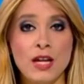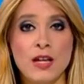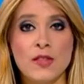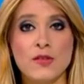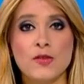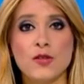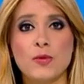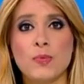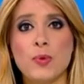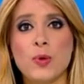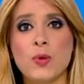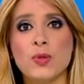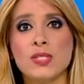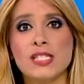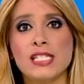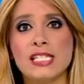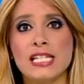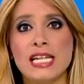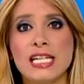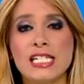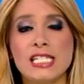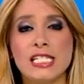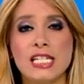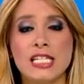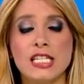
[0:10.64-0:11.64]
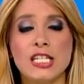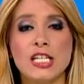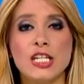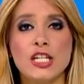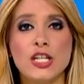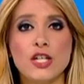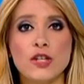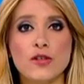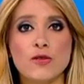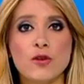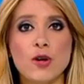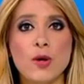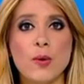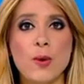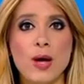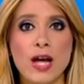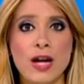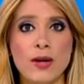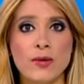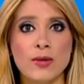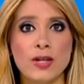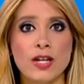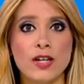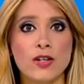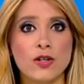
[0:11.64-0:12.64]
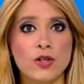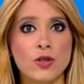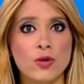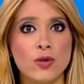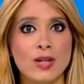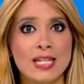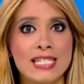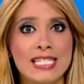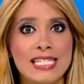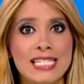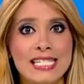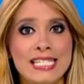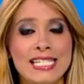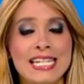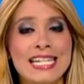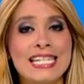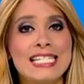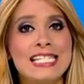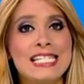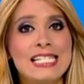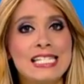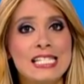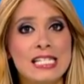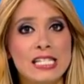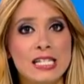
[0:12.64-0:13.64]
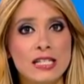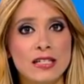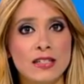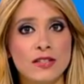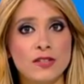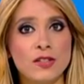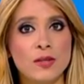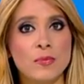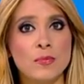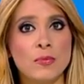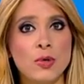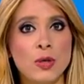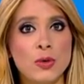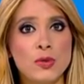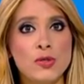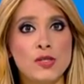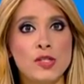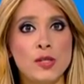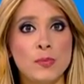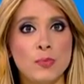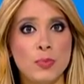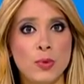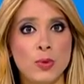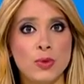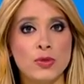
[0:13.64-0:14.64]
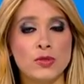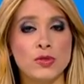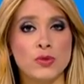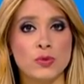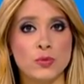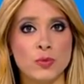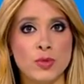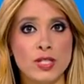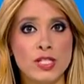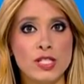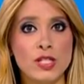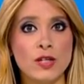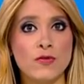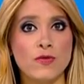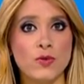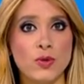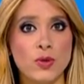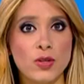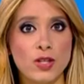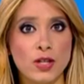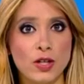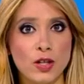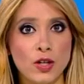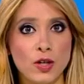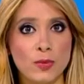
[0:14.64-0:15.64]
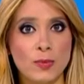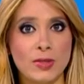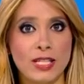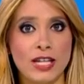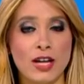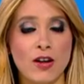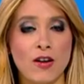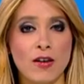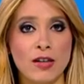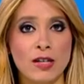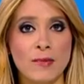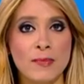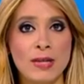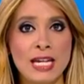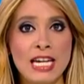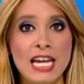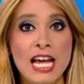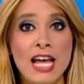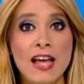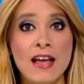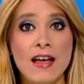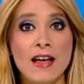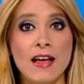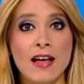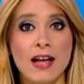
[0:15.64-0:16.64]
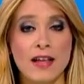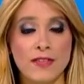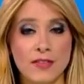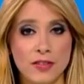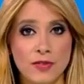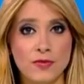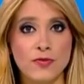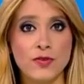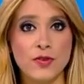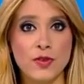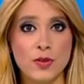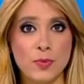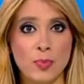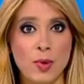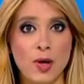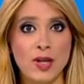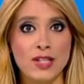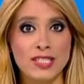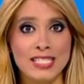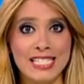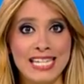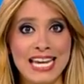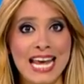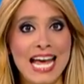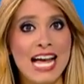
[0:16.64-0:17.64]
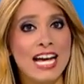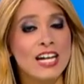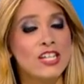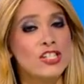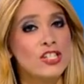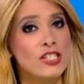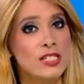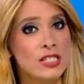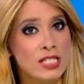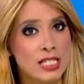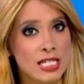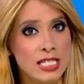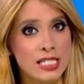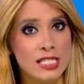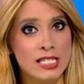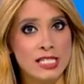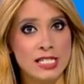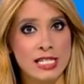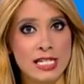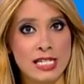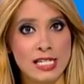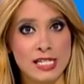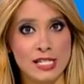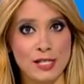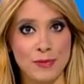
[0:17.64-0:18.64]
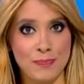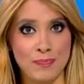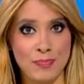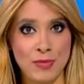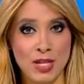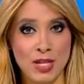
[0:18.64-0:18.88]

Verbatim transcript: The report says that the euro area crisis is still the most important risk for the global economy and that further policy action is needed.